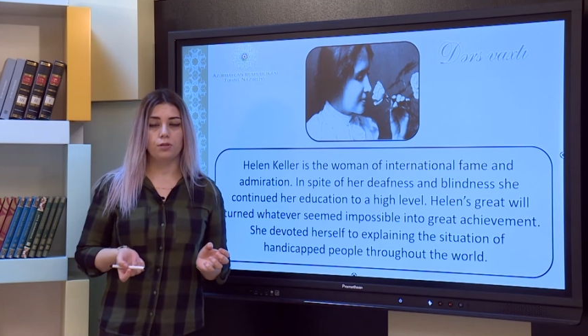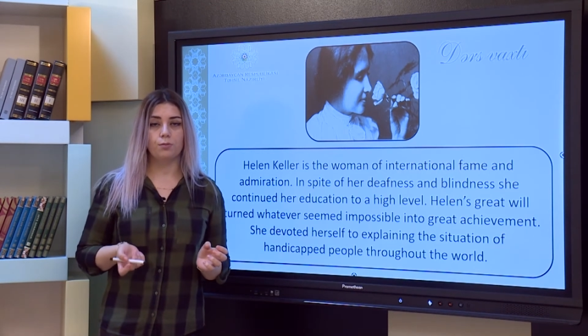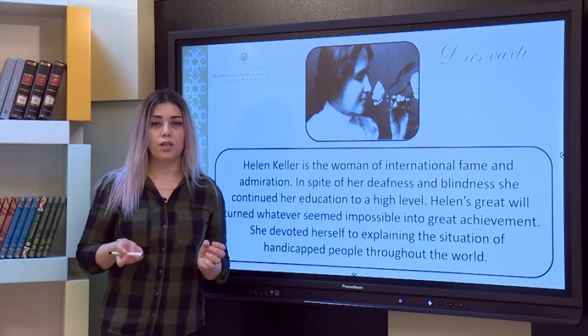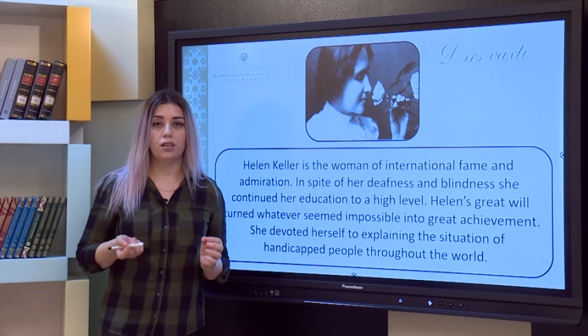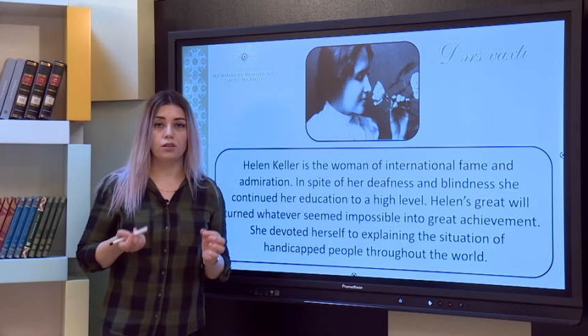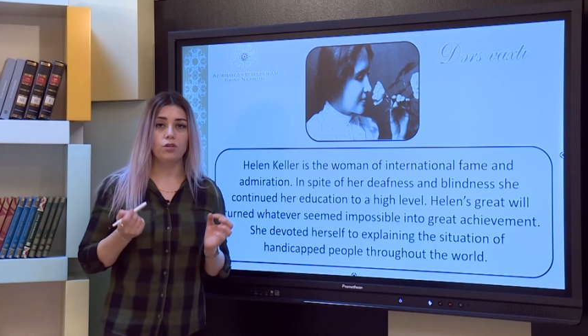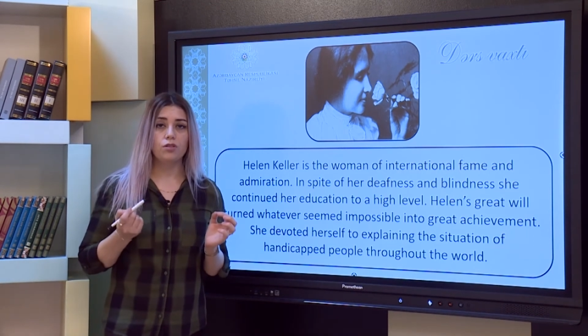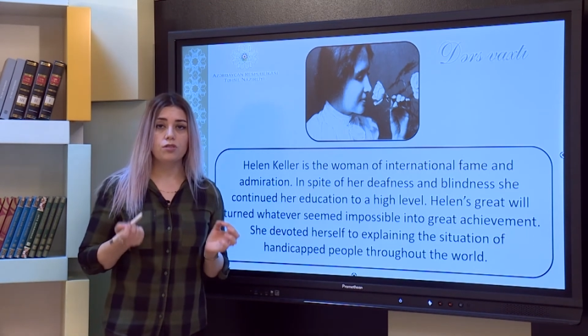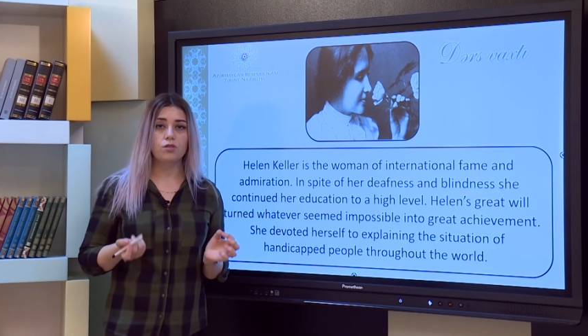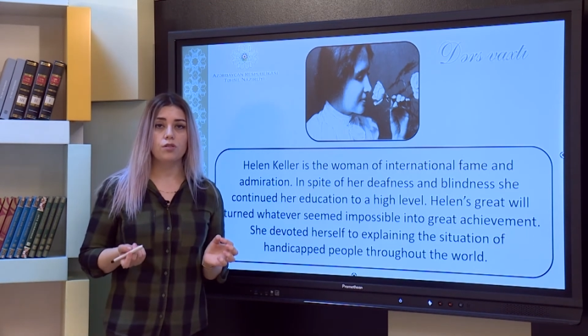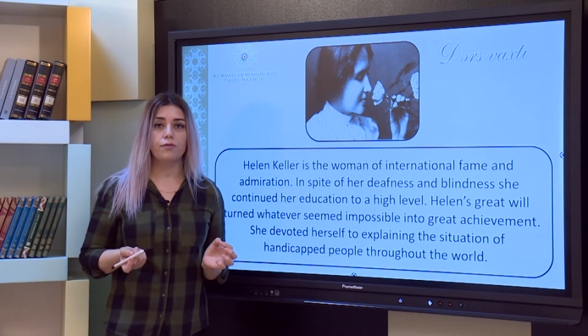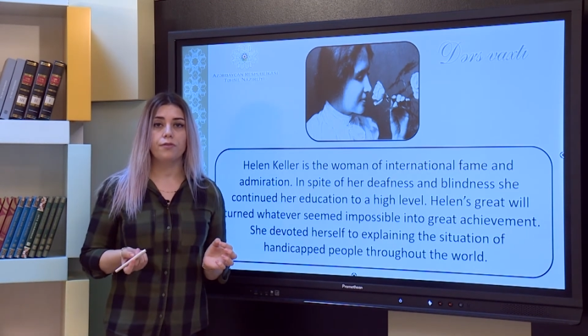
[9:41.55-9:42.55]
by
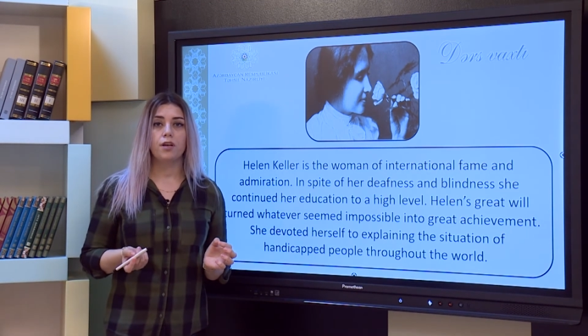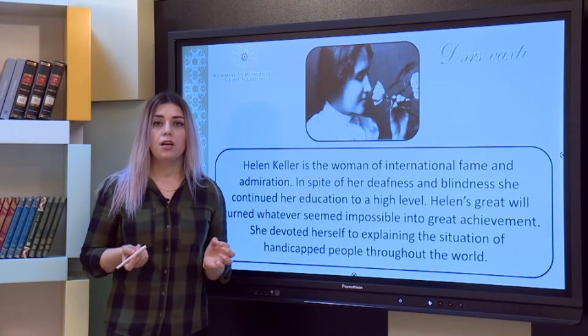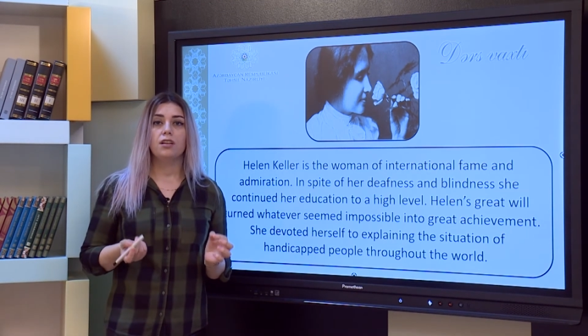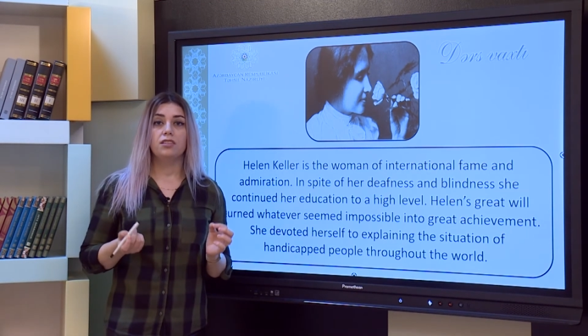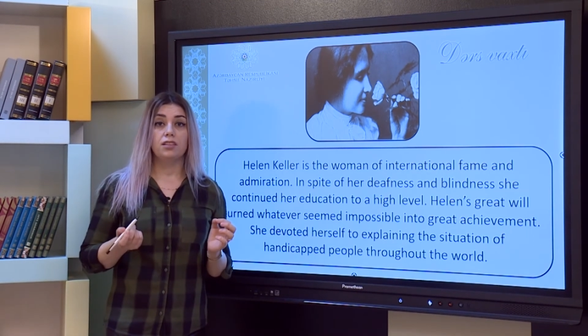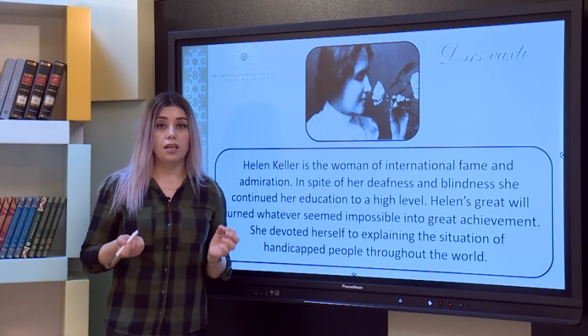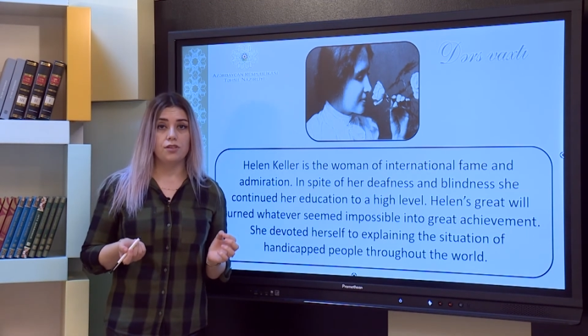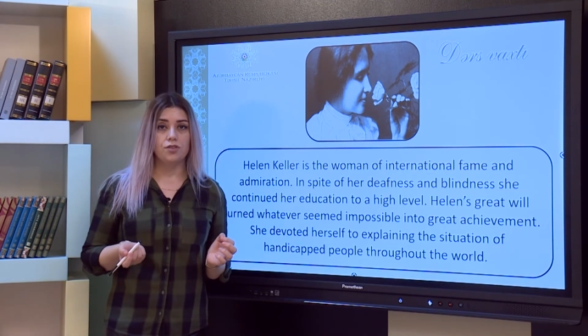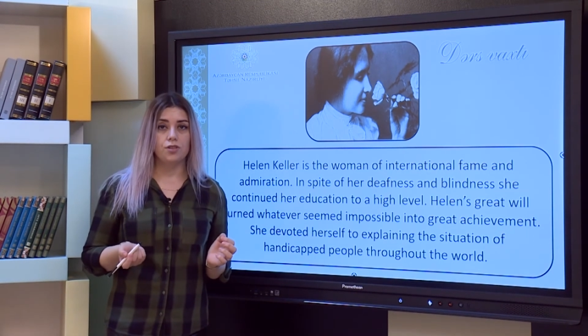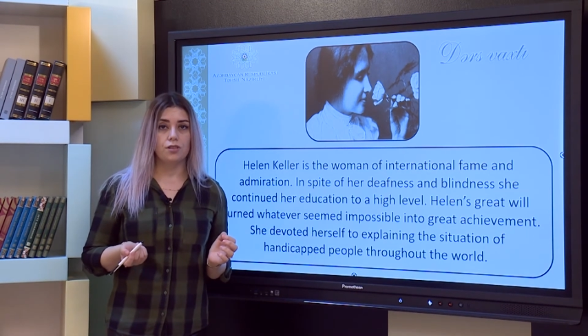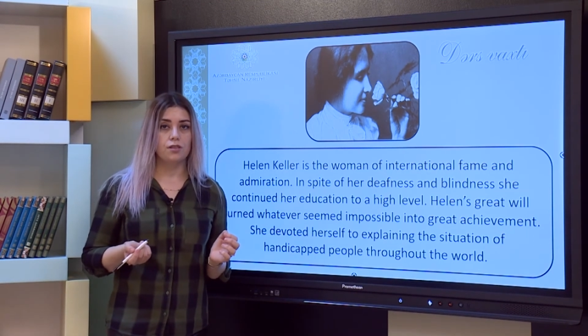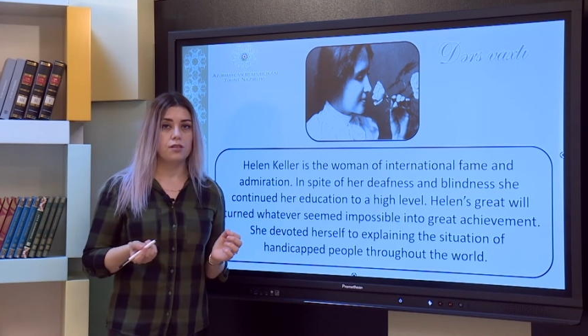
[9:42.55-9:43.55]
lots of
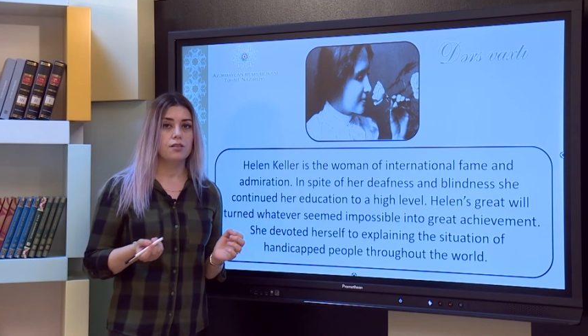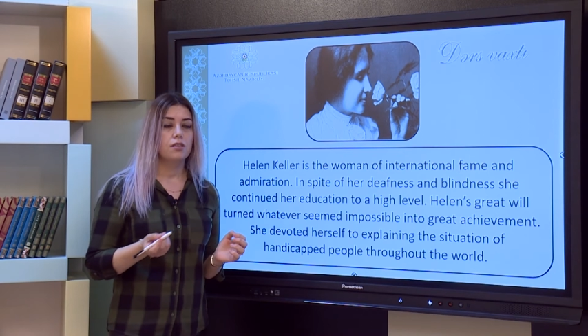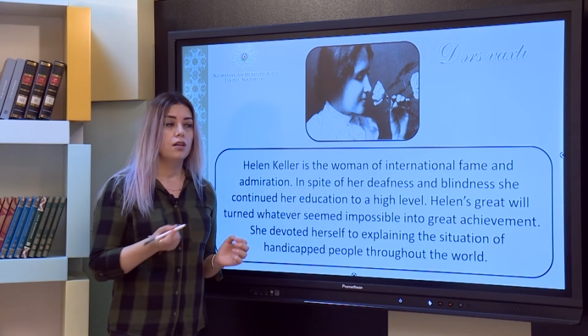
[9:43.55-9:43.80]
nations.